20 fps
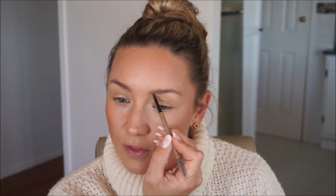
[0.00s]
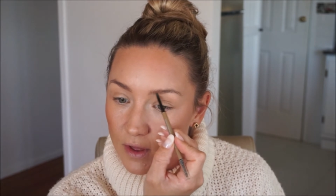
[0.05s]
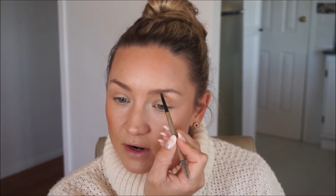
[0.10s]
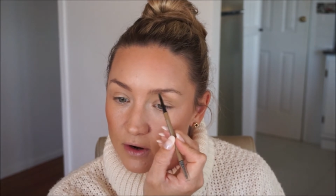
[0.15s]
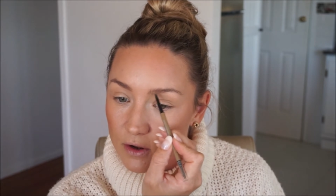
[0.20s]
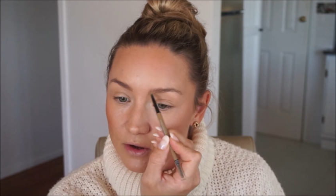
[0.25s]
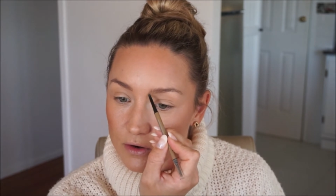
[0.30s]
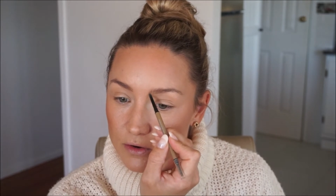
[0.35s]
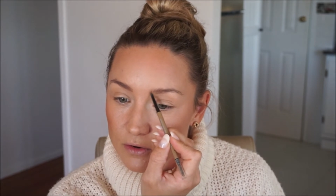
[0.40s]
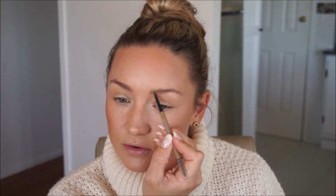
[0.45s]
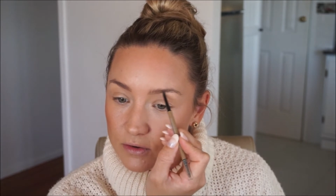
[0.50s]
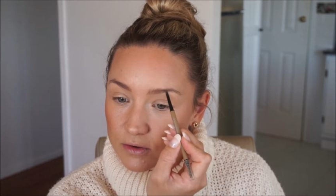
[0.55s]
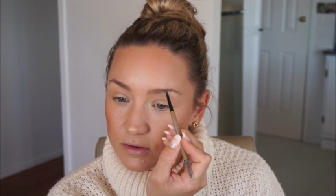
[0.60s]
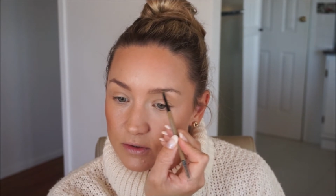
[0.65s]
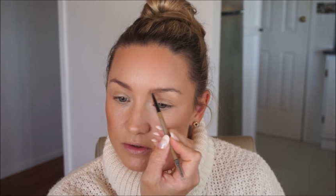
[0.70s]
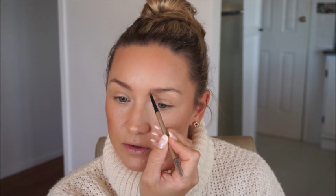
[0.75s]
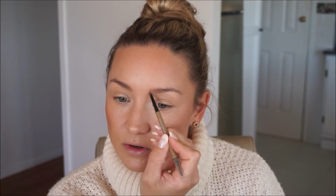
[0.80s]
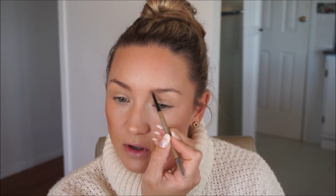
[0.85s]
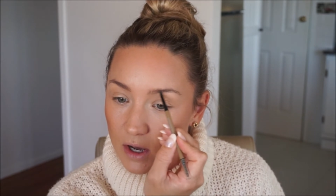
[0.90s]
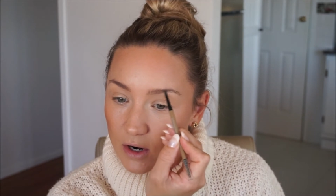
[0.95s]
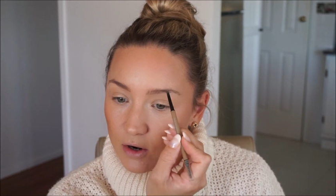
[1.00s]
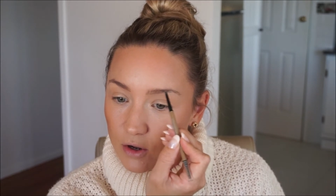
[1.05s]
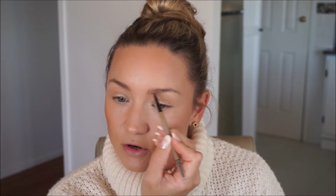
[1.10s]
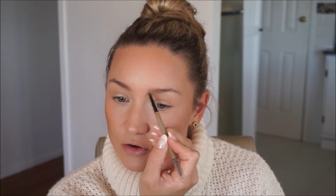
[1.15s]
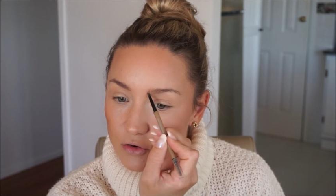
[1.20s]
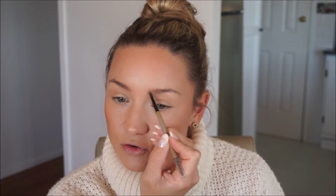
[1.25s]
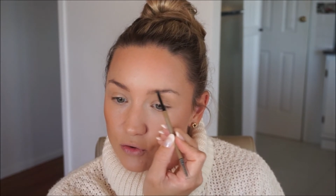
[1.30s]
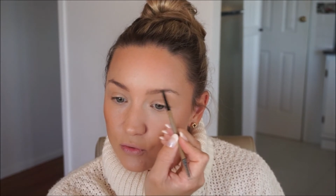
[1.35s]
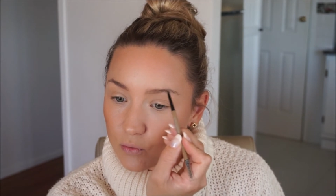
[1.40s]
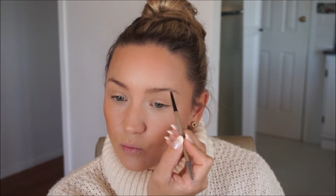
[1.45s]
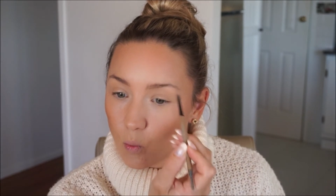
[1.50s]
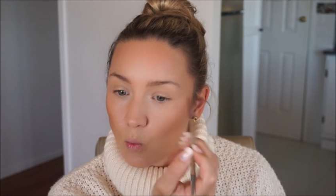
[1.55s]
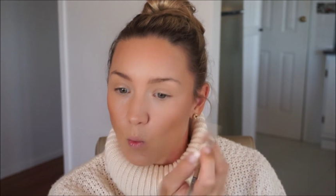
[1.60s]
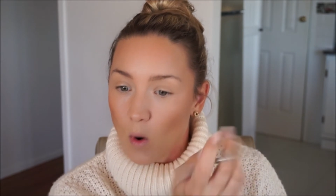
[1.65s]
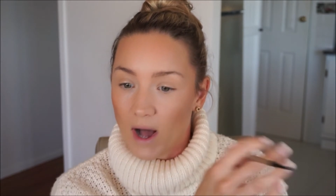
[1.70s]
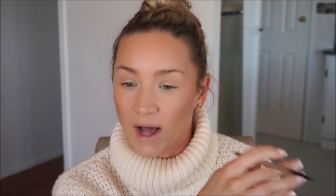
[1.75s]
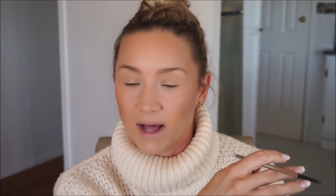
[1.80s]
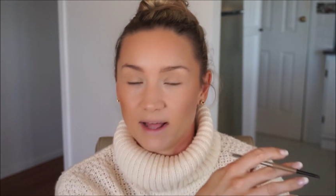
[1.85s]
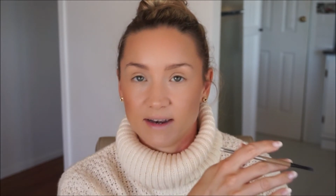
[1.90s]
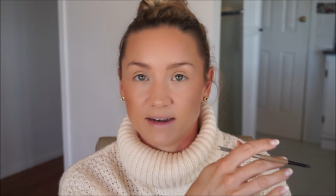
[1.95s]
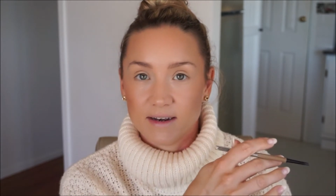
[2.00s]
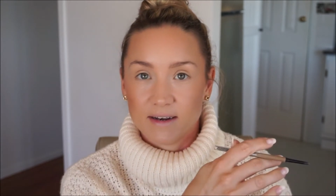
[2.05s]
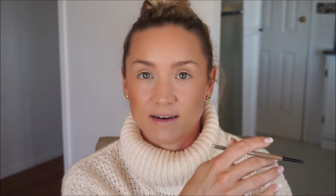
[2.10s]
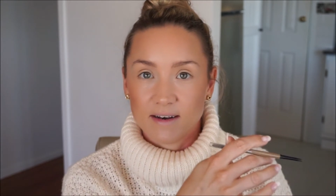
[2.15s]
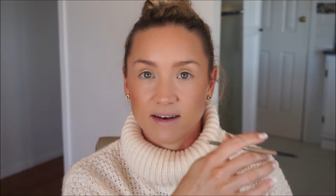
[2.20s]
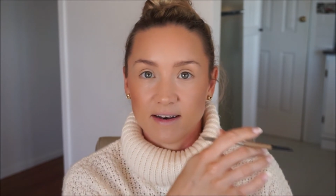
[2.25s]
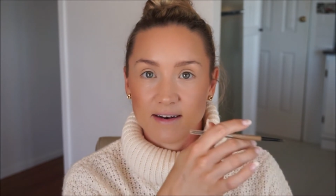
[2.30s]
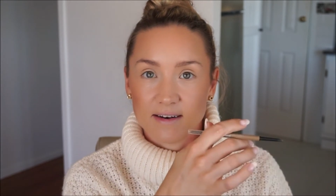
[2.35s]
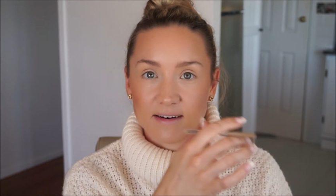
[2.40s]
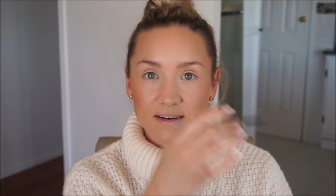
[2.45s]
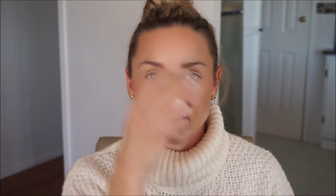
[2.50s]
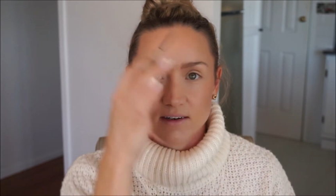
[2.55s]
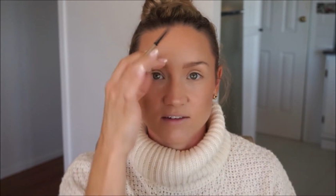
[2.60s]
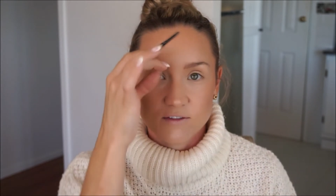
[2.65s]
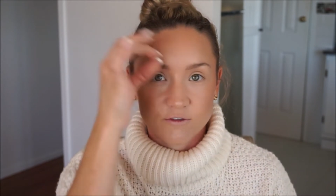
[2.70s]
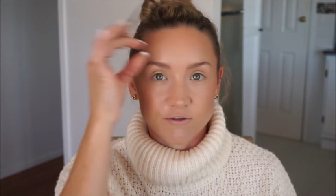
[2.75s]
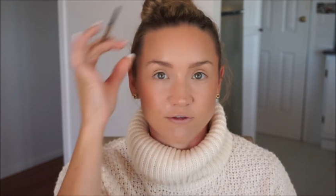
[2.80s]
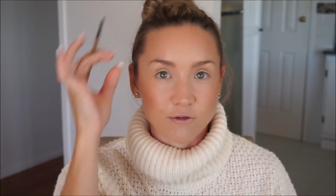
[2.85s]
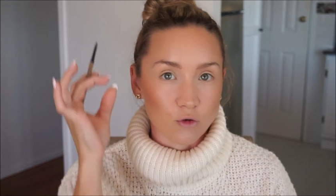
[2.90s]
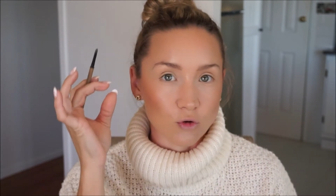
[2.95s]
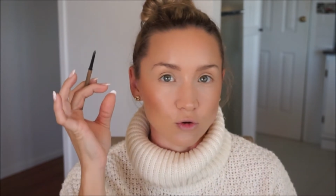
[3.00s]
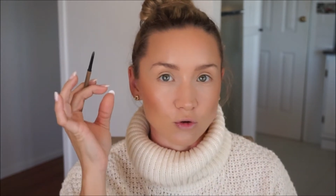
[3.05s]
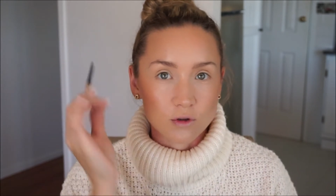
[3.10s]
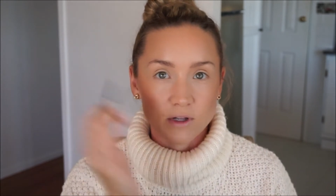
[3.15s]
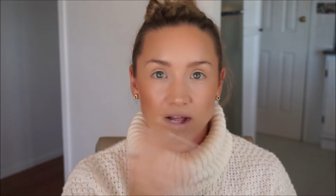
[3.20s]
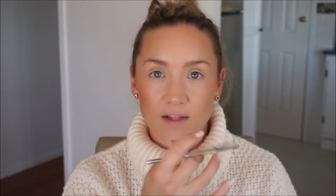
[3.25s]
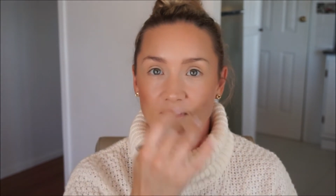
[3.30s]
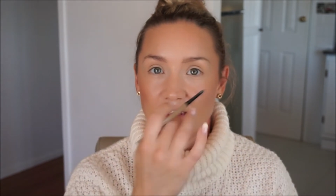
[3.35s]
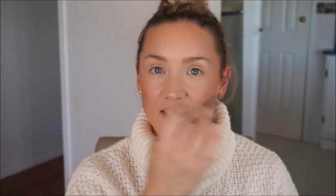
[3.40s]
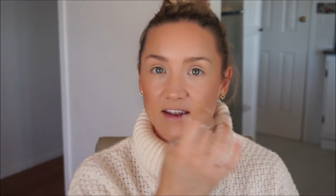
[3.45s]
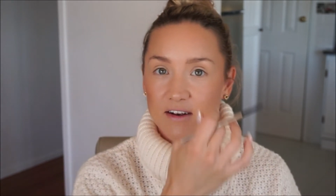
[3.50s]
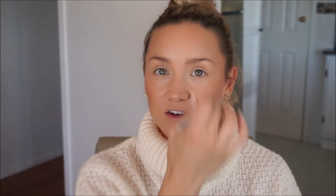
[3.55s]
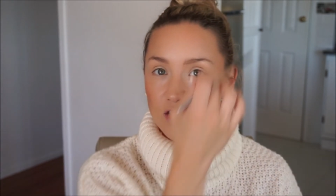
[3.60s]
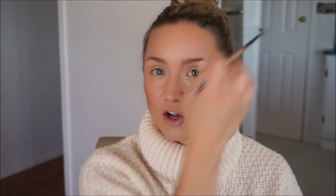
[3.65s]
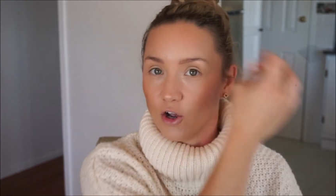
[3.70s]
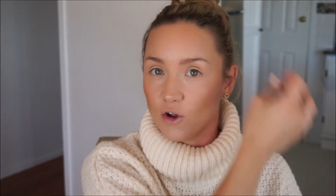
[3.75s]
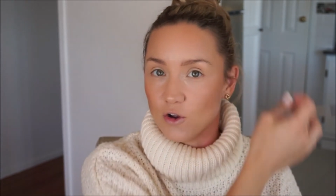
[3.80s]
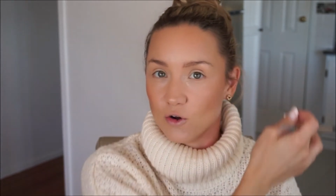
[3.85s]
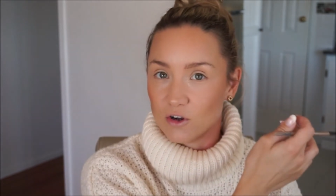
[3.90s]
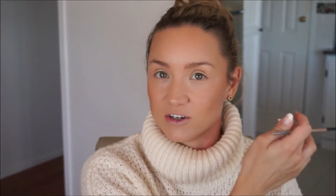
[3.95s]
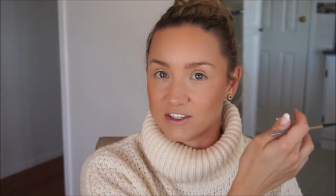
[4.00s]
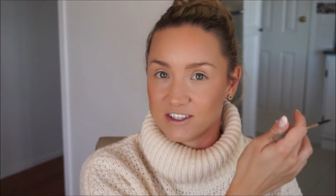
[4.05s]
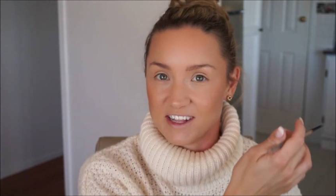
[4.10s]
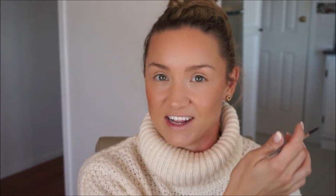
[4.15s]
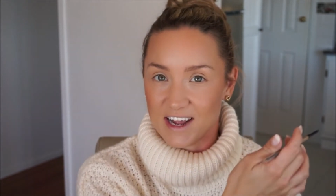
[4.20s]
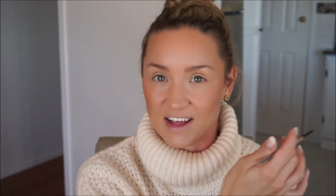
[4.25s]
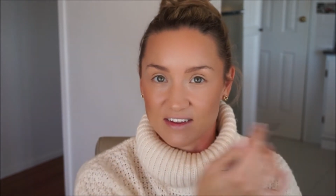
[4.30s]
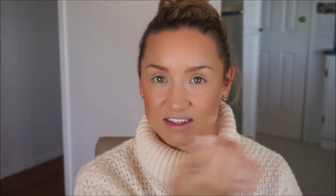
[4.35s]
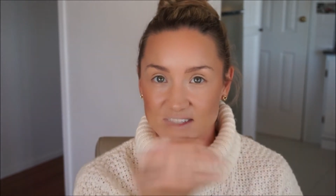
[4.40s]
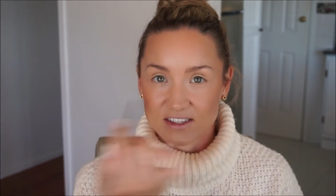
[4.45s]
I don't do one full and then go onto the other